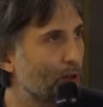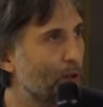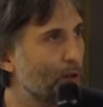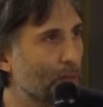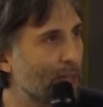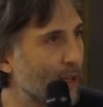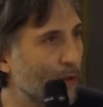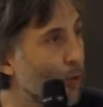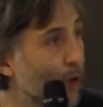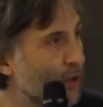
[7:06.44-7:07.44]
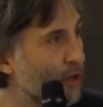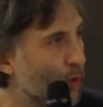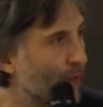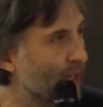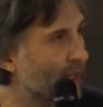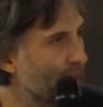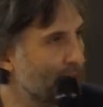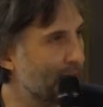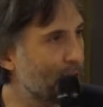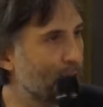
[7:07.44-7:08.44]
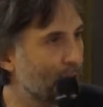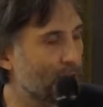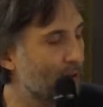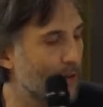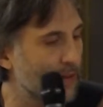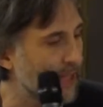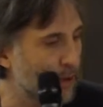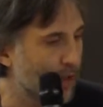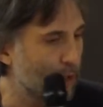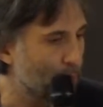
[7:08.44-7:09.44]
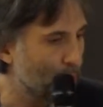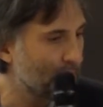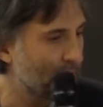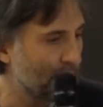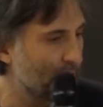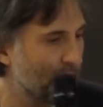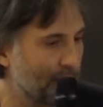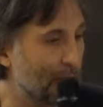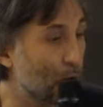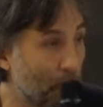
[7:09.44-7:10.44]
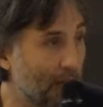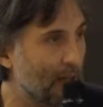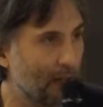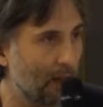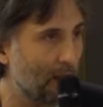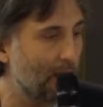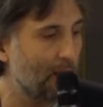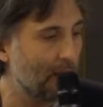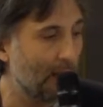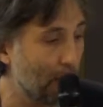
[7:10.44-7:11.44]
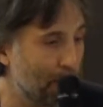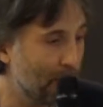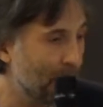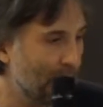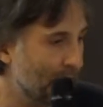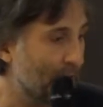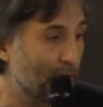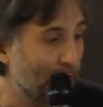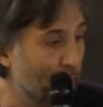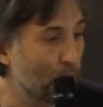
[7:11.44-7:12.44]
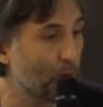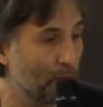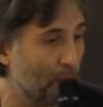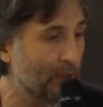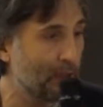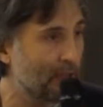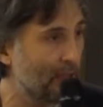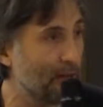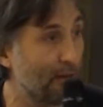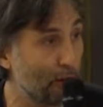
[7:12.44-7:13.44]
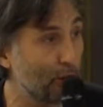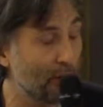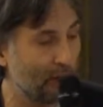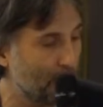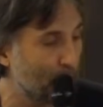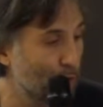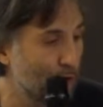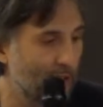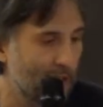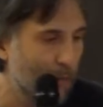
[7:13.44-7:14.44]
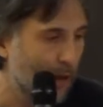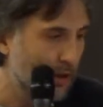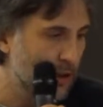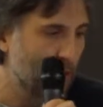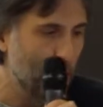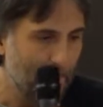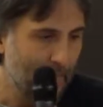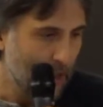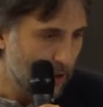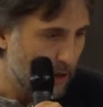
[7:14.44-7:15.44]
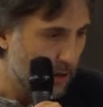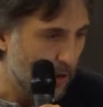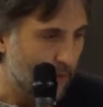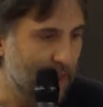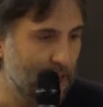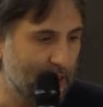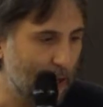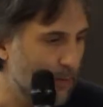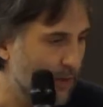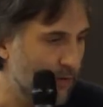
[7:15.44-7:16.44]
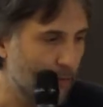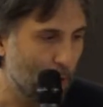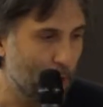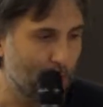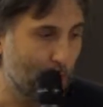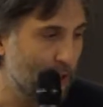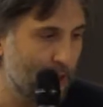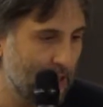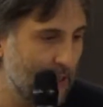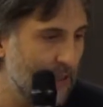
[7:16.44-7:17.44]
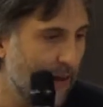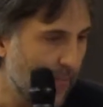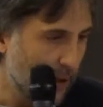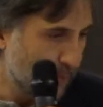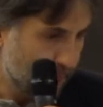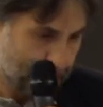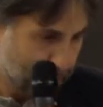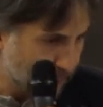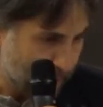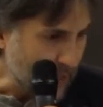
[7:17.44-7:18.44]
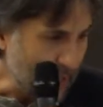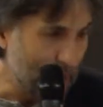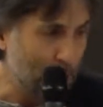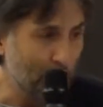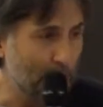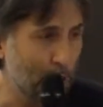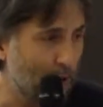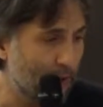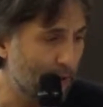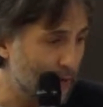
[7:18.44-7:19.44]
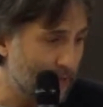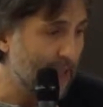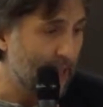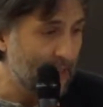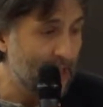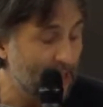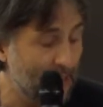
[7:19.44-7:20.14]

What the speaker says: some kind of weird trick. It's just a natural process that will happen. There are very good models in evolutionary biology of this type of processes. As soon as you have a signaling